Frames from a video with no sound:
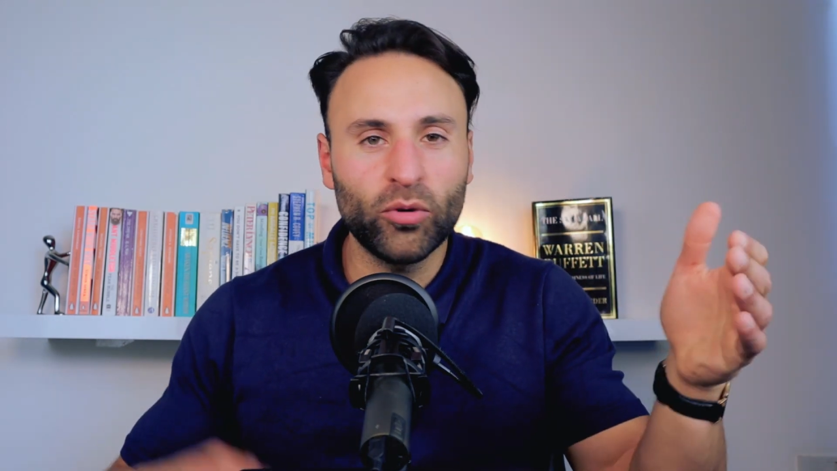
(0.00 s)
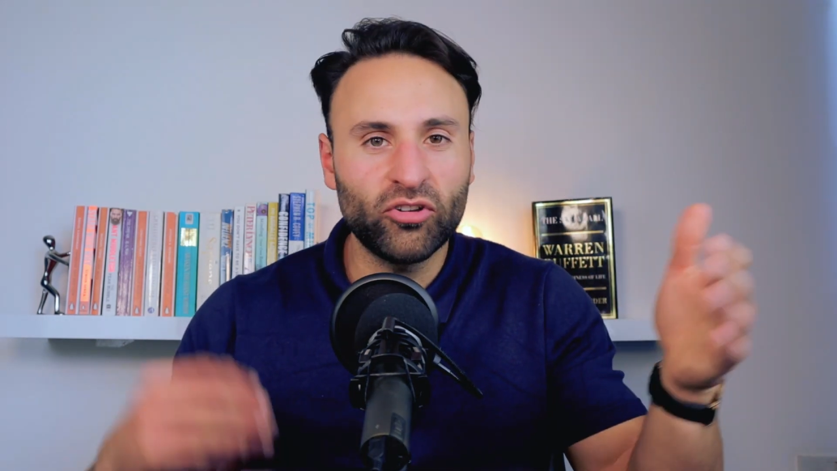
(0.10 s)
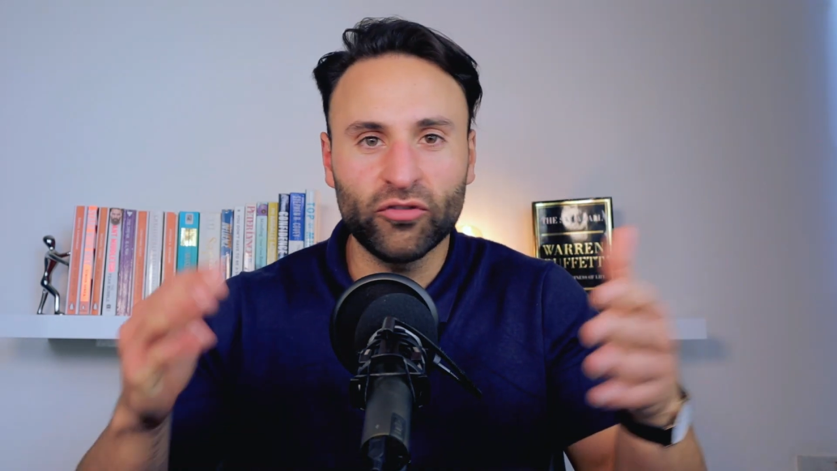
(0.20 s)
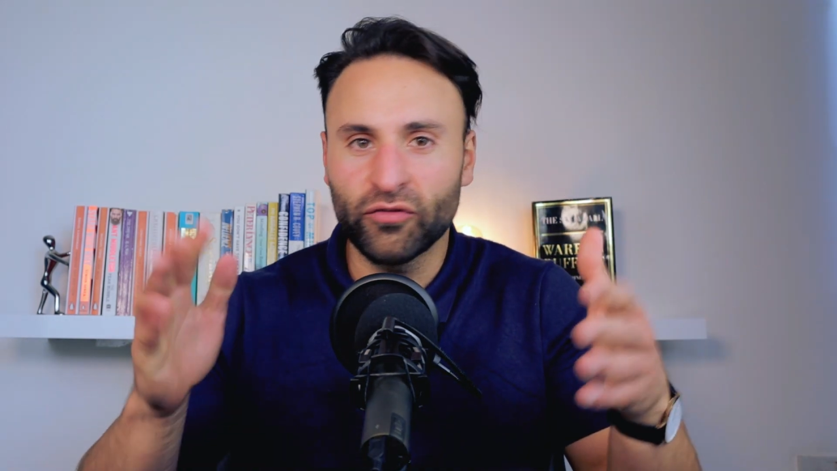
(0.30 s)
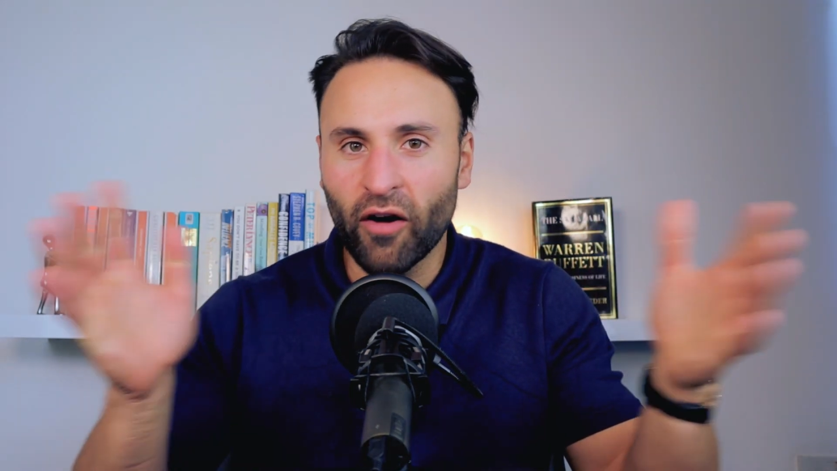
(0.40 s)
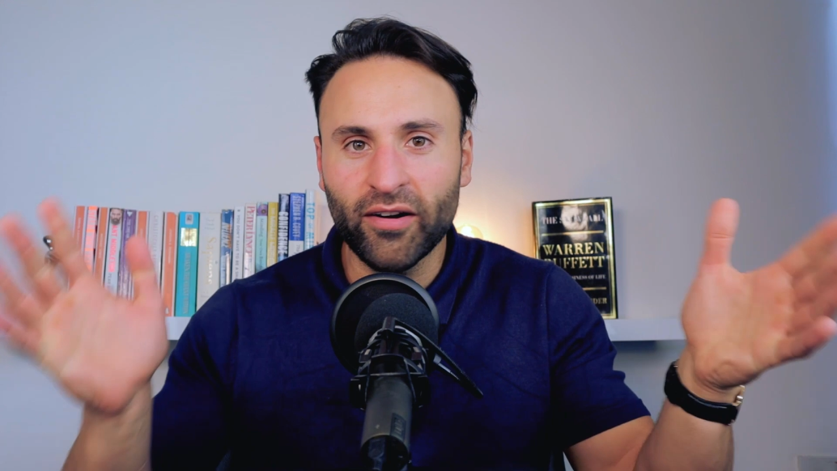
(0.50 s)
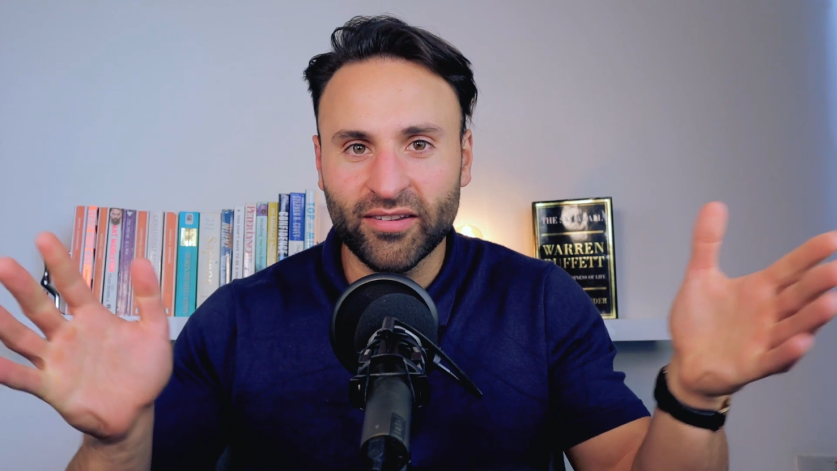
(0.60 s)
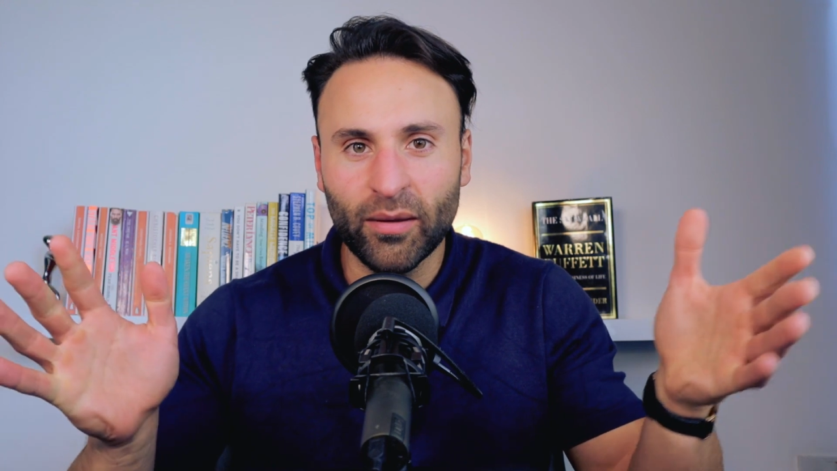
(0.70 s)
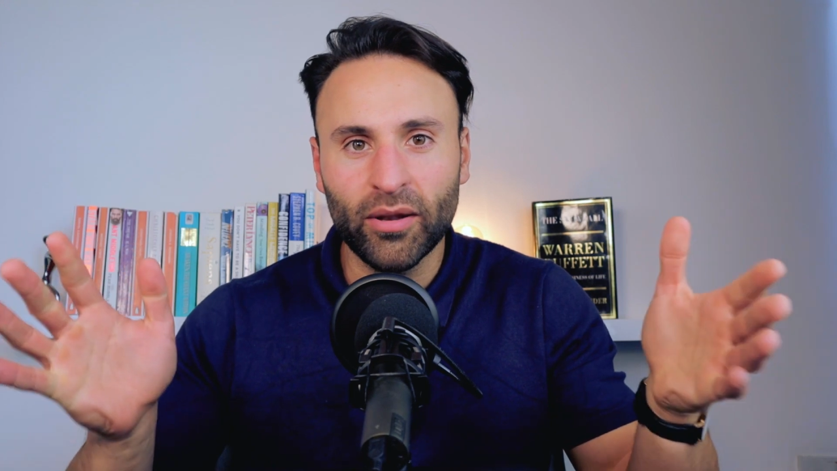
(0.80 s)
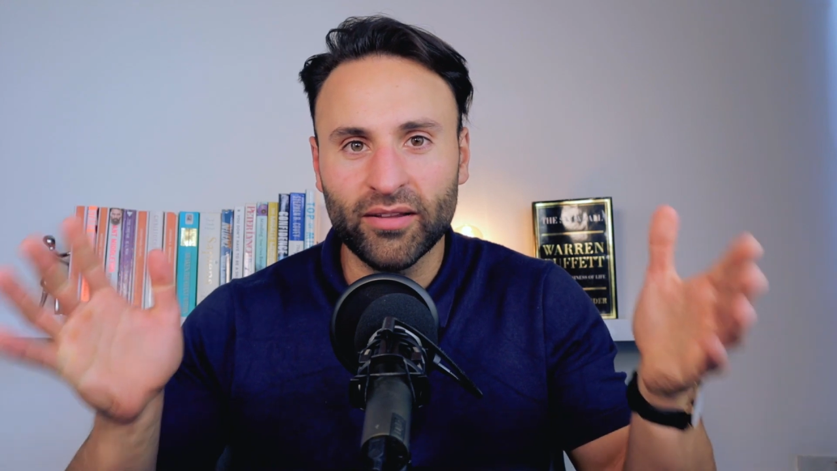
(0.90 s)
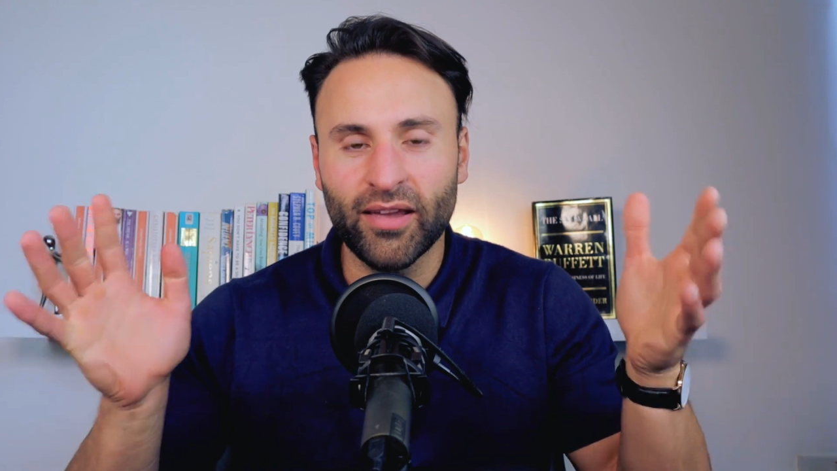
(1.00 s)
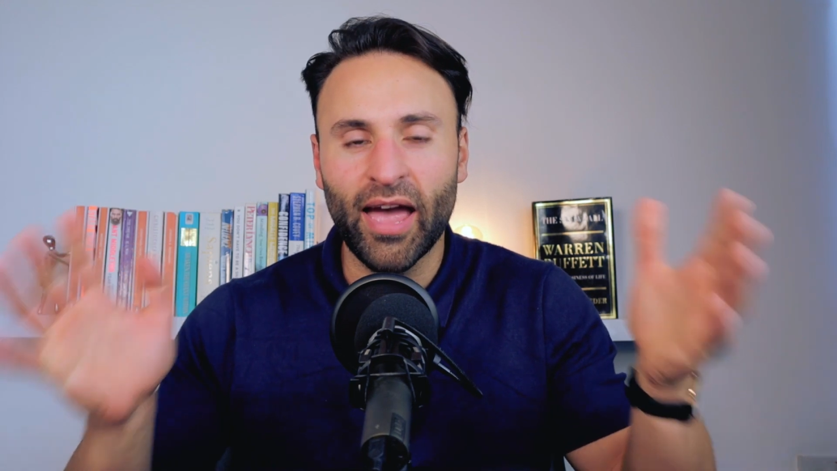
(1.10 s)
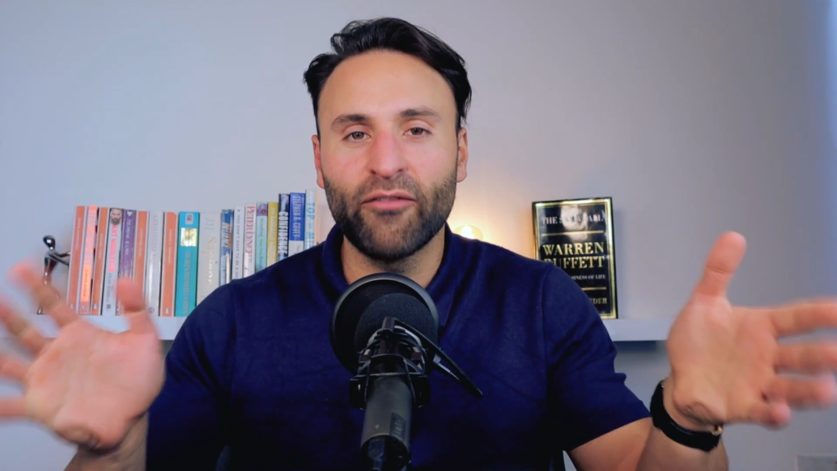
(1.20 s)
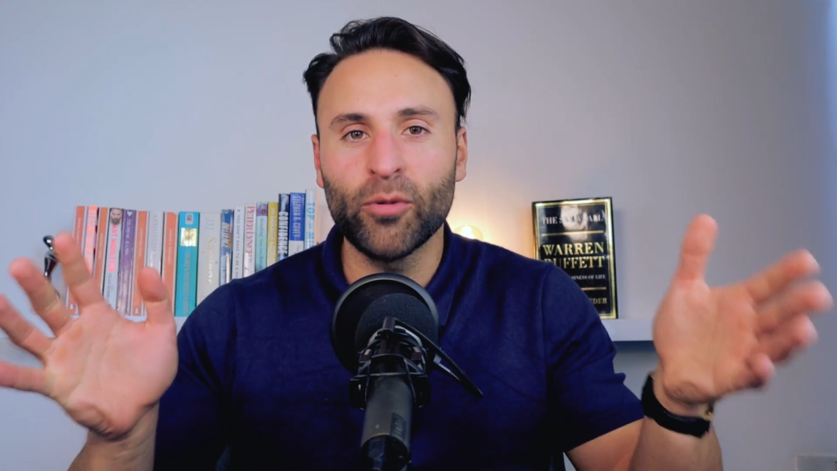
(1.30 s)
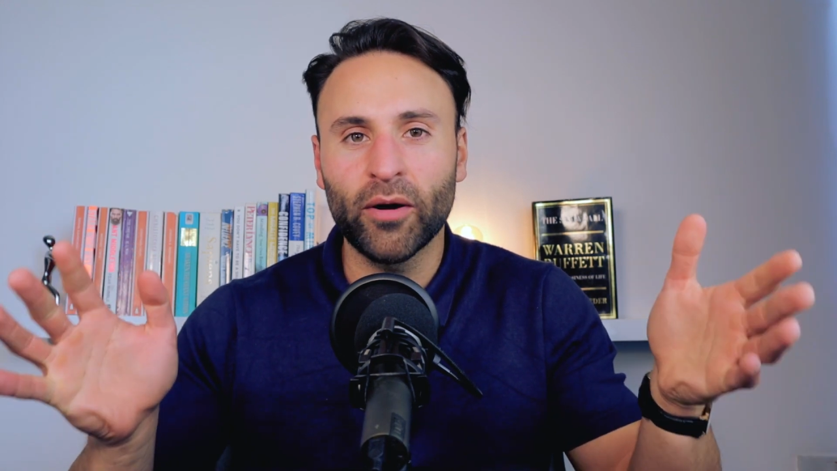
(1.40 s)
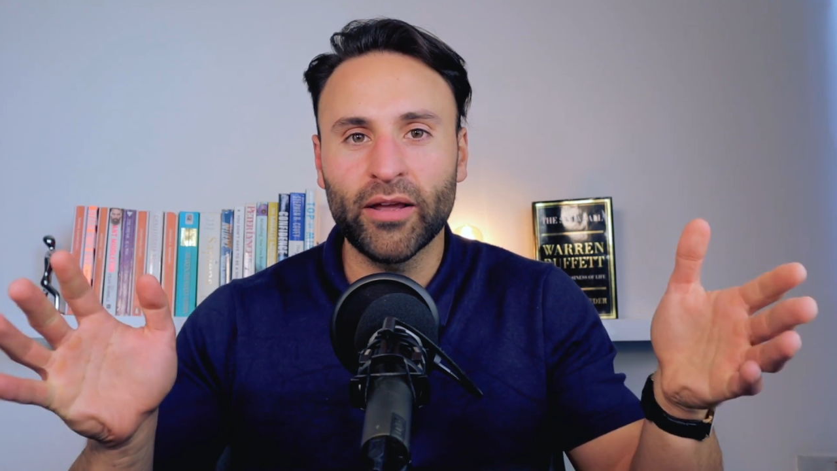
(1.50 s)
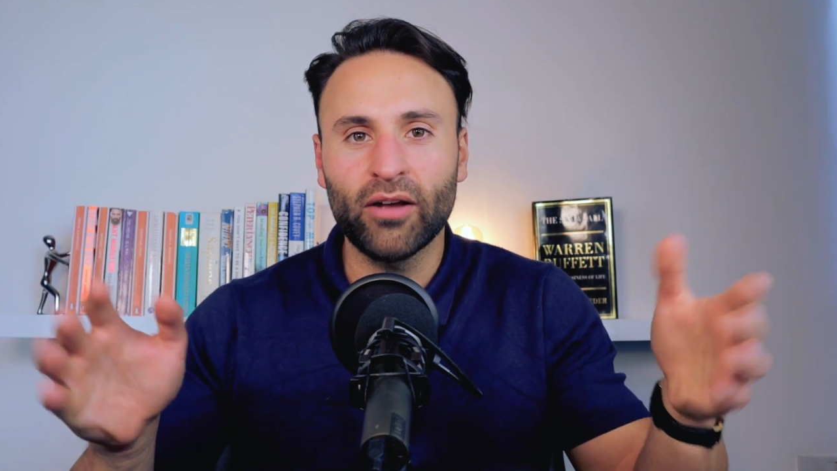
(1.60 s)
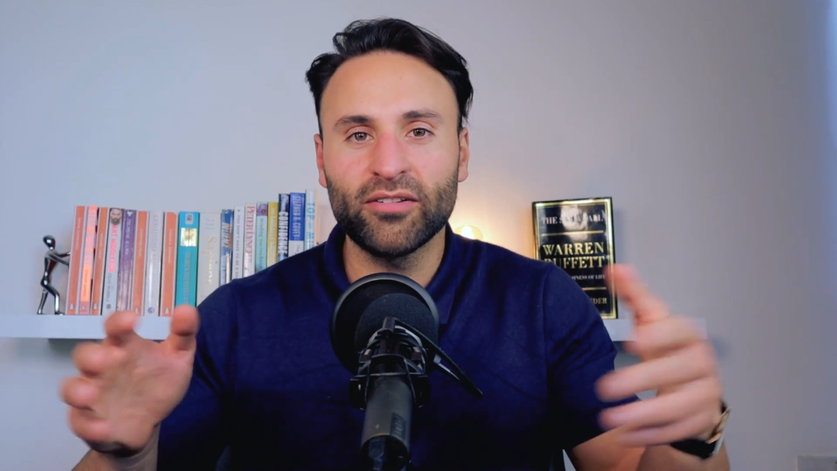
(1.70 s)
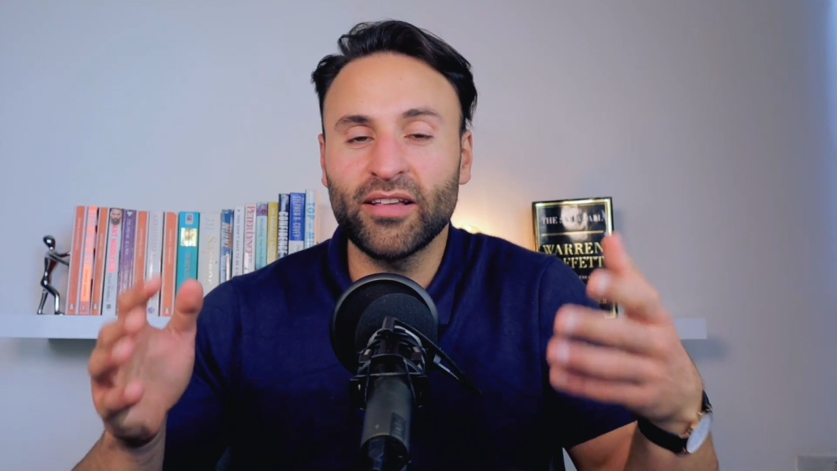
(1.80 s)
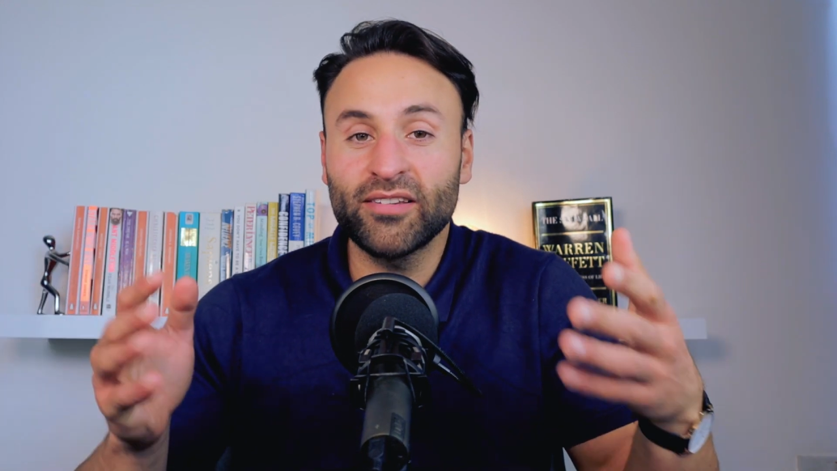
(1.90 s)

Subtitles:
which is very similar to everybody else,